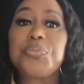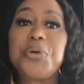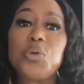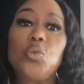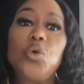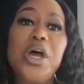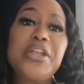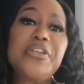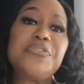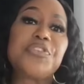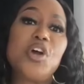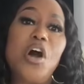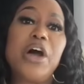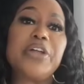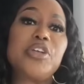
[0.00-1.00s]
But what if
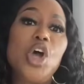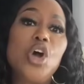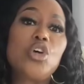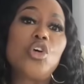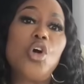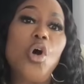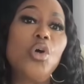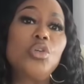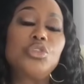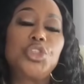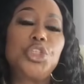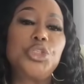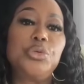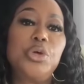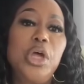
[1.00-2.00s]
God called
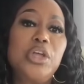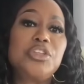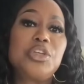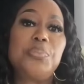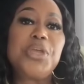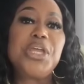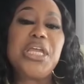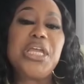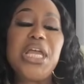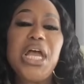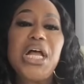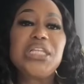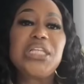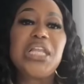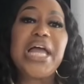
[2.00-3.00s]
you to be
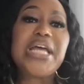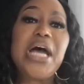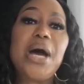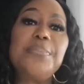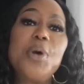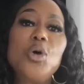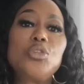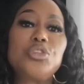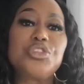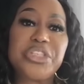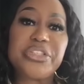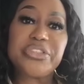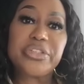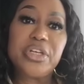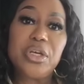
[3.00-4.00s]
like a
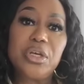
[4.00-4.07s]
Moses,